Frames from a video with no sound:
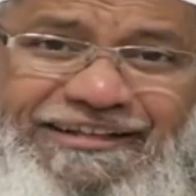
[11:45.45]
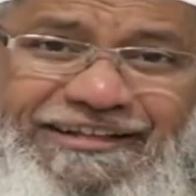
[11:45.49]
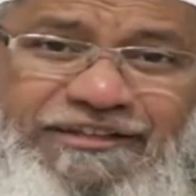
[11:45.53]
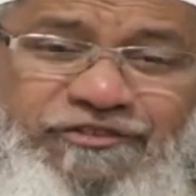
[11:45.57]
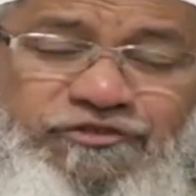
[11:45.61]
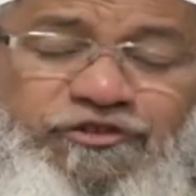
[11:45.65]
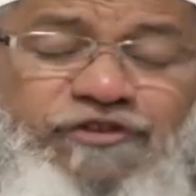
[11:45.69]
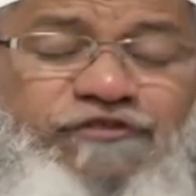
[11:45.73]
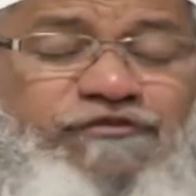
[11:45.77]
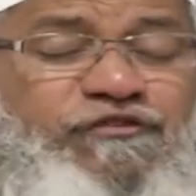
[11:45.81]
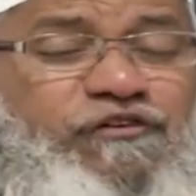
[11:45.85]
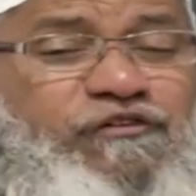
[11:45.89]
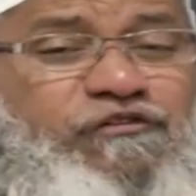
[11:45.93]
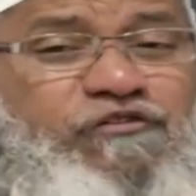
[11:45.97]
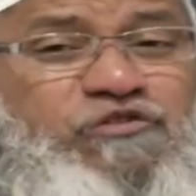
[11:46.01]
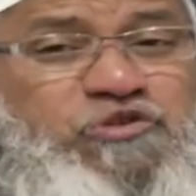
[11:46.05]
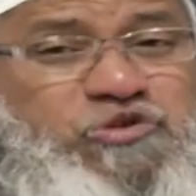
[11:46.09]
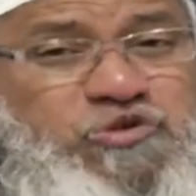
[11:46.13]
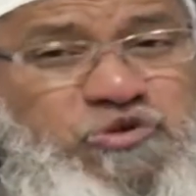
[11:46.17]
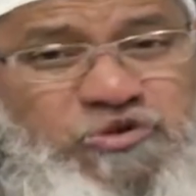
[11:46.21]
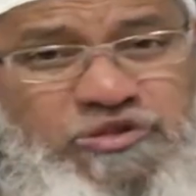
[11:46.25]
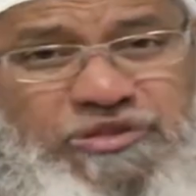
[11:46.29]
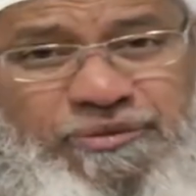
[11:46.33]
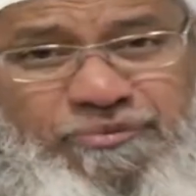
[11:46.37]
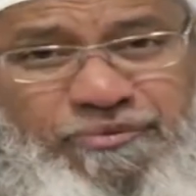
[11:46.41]
So if you have to
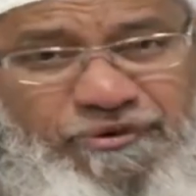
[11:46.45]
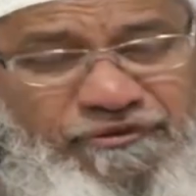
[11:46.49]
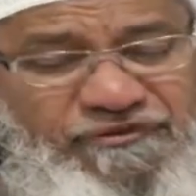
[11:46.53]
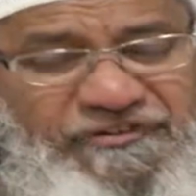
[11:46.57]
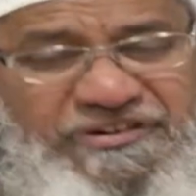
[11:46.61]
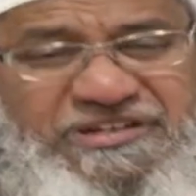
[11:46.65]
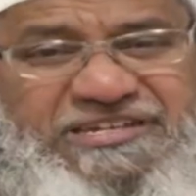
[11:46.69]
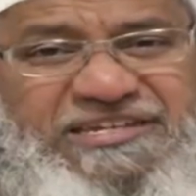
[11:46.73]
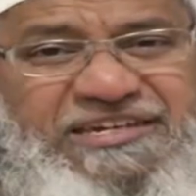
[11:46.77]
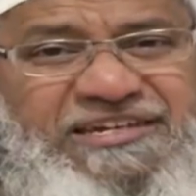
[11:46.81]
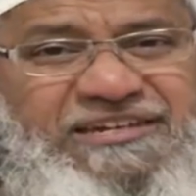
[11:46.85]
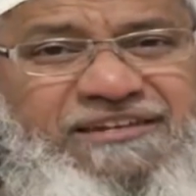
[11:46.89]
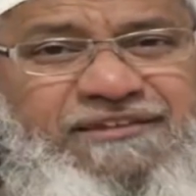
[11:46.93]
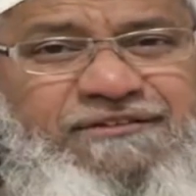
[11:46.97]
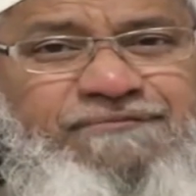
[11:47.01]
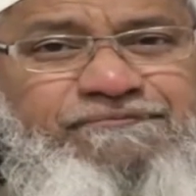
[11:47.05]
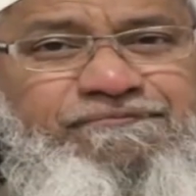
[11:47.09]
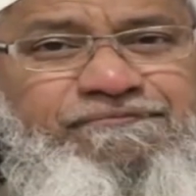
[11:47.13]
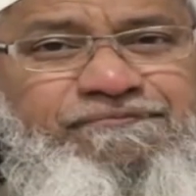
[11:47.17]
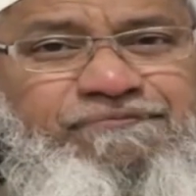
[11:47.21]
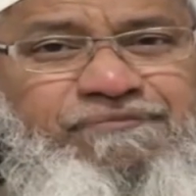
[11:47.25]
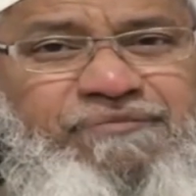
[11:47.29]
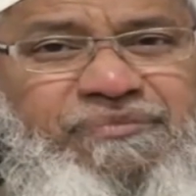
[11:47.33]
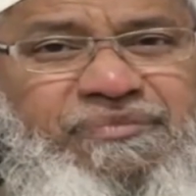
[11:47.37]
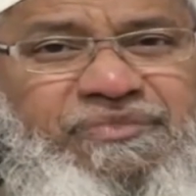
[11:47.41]
choose a profession,
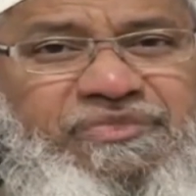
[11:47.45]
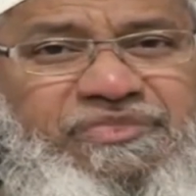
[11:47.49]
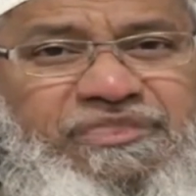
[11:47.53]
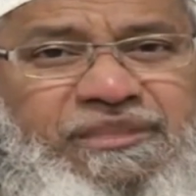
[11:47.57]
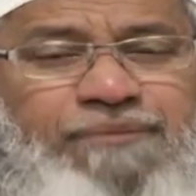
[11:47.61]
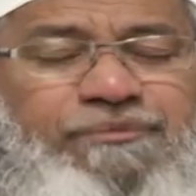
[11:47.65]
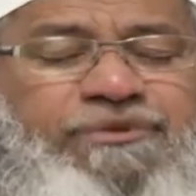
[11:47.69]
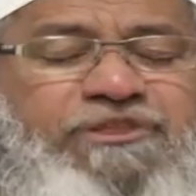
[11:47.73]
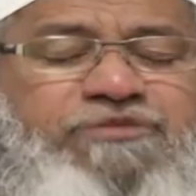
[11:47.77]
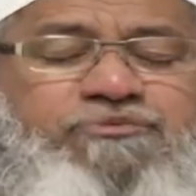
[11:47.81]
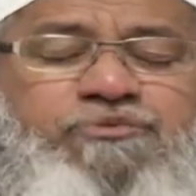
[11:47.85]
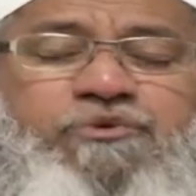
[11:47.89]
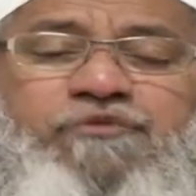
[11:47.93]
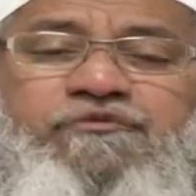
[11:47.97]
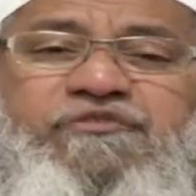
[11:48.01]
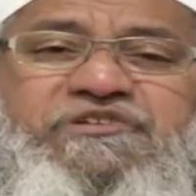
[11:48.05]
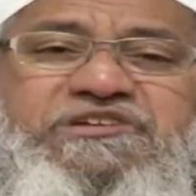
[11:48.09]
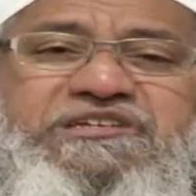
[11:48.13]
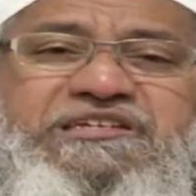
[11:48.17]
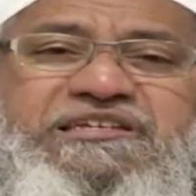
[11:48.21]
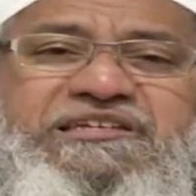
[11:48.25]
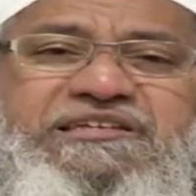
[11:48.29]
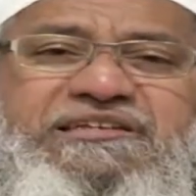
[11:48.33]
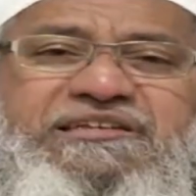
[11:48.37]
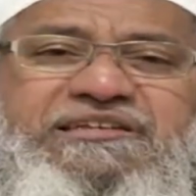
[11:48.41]
the best
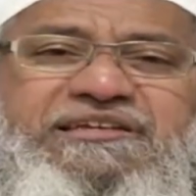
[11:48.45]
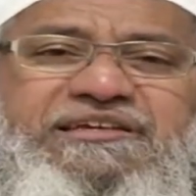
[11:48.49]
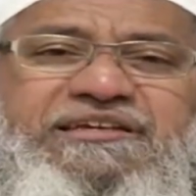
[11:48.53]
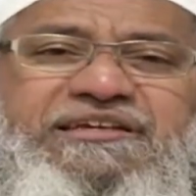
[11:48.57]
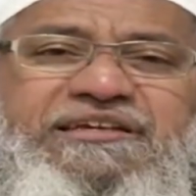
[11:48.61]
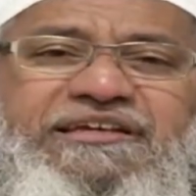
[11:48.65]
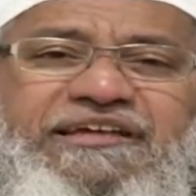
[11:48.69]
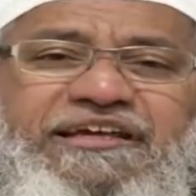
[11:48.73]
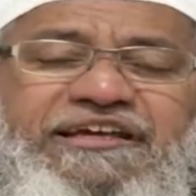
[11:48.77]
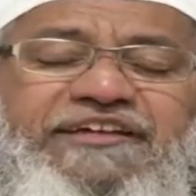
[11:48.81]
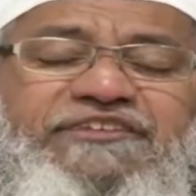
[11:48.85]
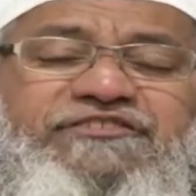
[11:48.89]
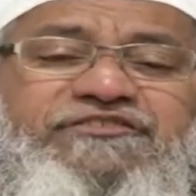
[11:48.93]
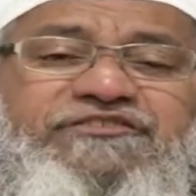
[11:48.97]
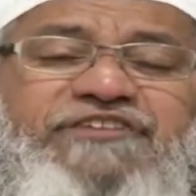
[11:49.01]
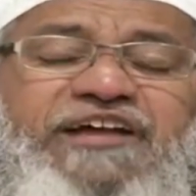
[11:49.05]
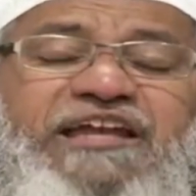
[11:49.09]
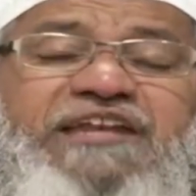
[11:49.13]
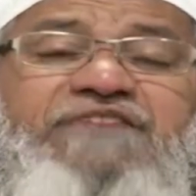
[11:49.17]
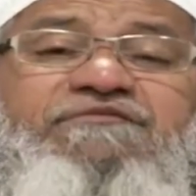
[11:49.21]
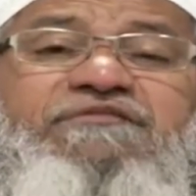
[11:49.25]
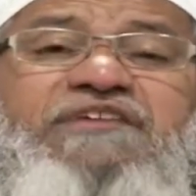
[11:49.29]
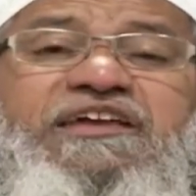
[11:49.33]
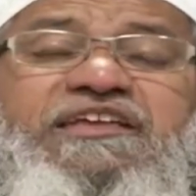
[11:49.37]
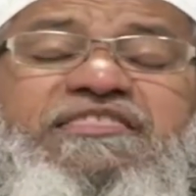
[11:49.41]
profession is
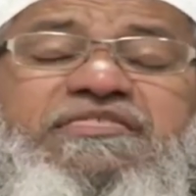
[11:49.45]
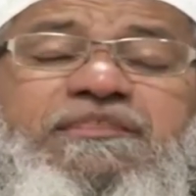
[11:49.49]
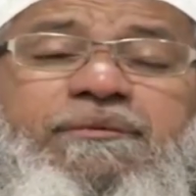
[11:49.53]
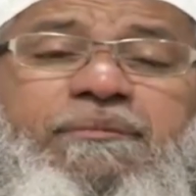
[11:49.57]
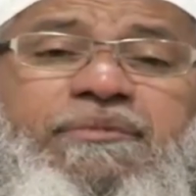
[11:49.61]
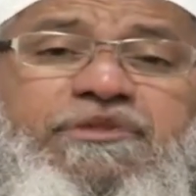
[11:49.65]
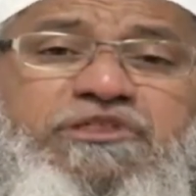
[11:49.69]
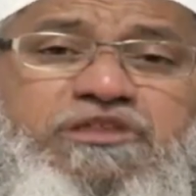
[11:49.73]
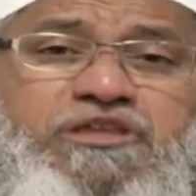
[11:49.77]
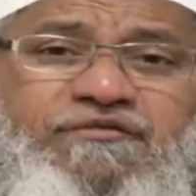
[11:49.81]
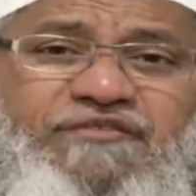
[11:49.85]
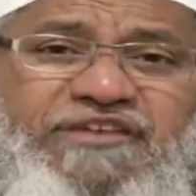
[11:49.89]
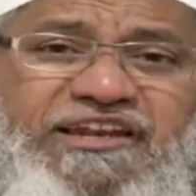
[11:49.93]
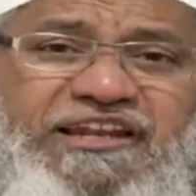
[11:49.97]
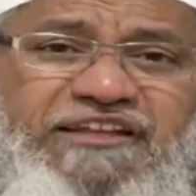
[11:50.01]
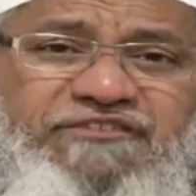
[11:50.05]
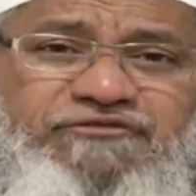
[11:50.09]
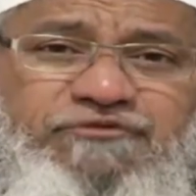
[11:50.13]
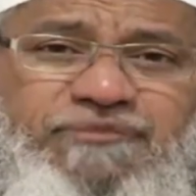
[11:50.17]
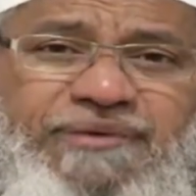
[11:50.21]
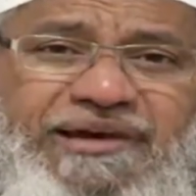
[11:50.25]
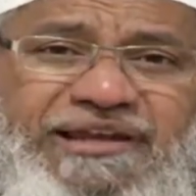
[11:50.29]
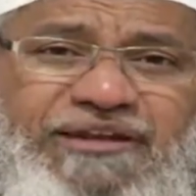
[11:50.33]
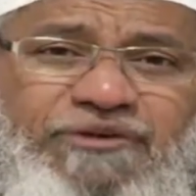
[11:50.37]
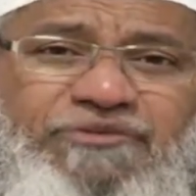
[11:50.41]
conveying the message of Allah
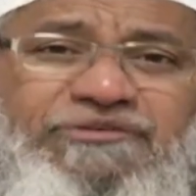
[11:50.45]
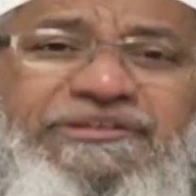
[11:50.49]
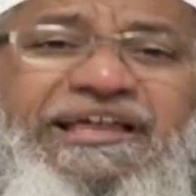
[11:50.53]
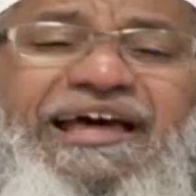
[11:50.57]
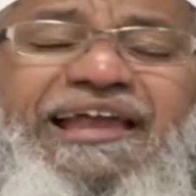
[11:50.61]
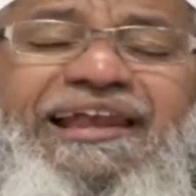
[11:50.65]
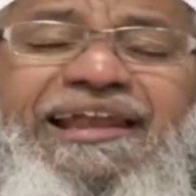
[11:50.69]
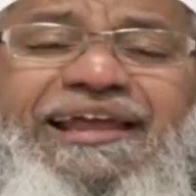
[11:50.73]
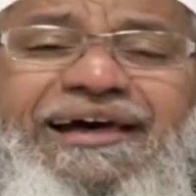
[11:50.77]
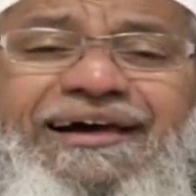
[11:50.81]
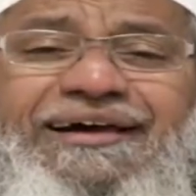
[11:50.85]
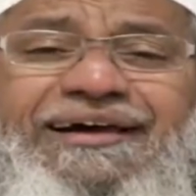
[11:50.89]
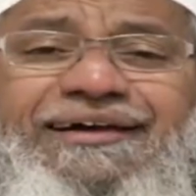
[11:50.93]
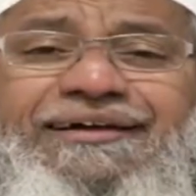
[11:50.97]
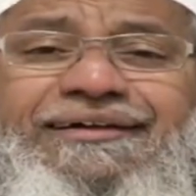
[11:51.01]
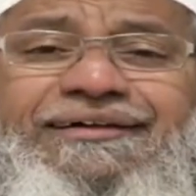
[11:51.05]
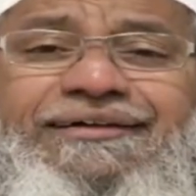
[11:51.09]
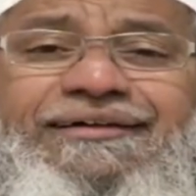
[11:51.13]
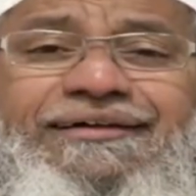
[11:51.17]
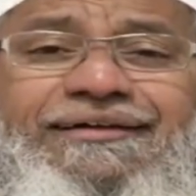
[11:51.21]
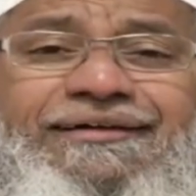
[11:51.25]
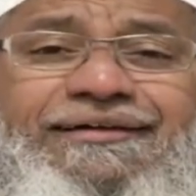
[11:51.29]
subhanahu wa ta'ala.